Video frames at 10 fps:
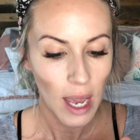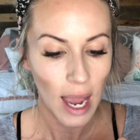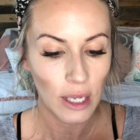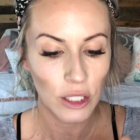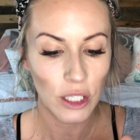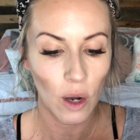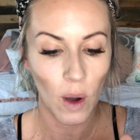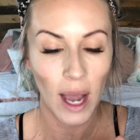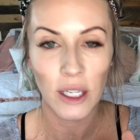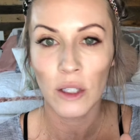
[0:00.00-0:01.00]
And so
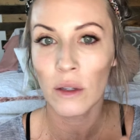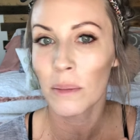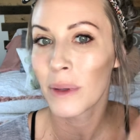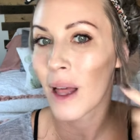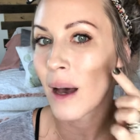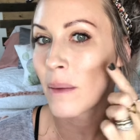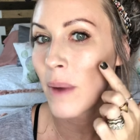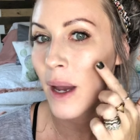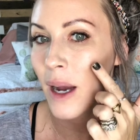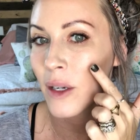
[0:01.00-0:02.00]
I do the plum,
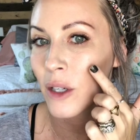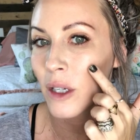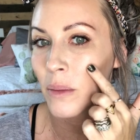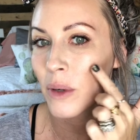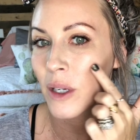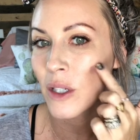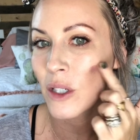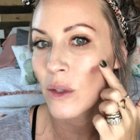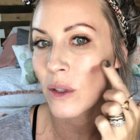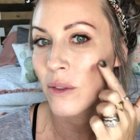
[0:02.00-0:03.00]
and you're gonna put it
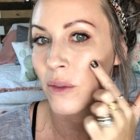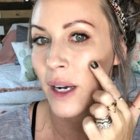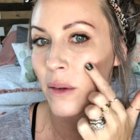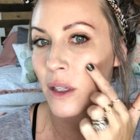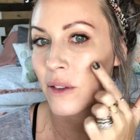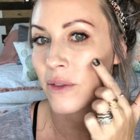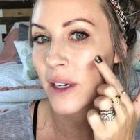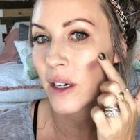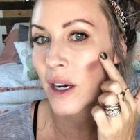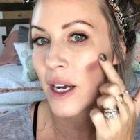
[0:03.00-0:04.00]
just sort of right with your
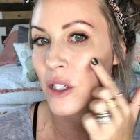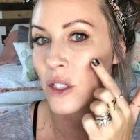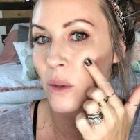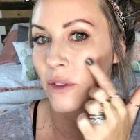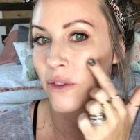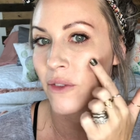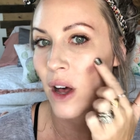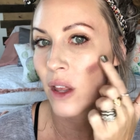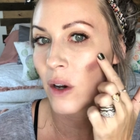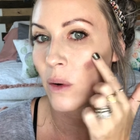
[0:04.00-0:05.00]
finger and just sort of
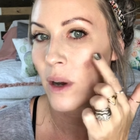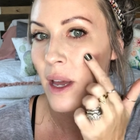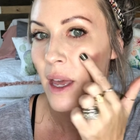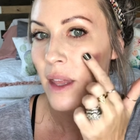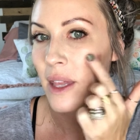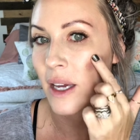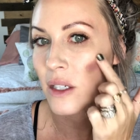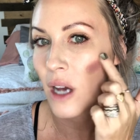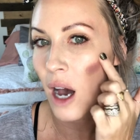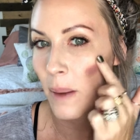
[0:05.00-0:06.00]
follow that
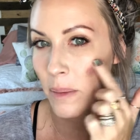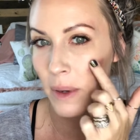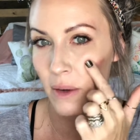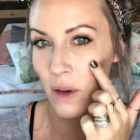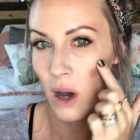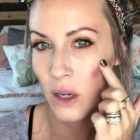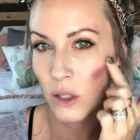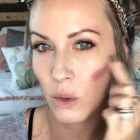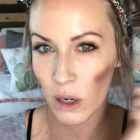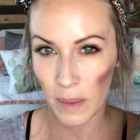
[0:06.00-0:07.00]
top bit of
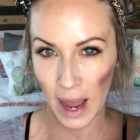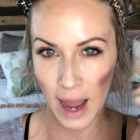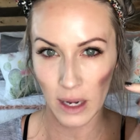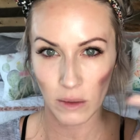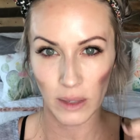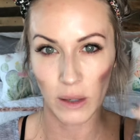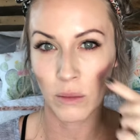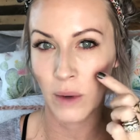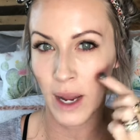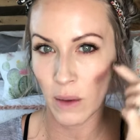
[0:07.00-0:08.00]
contour back, like
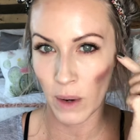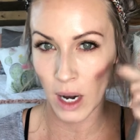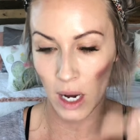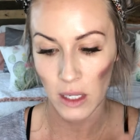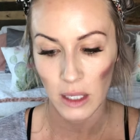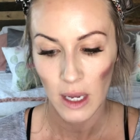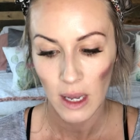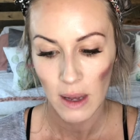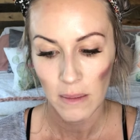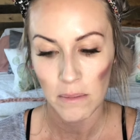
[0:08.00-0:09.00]
right where it
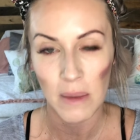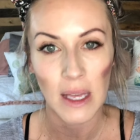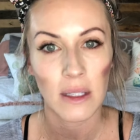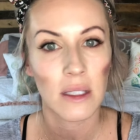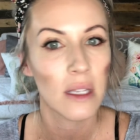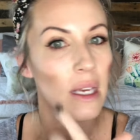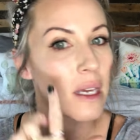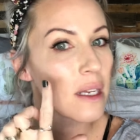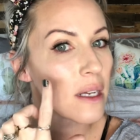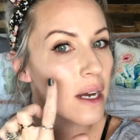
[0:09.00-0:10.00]
meets
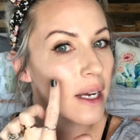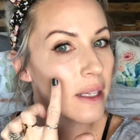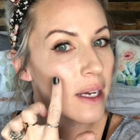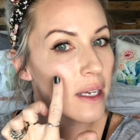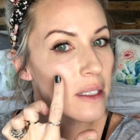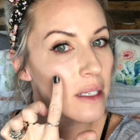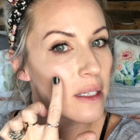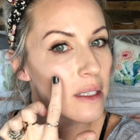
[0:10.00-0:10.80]
the highlight.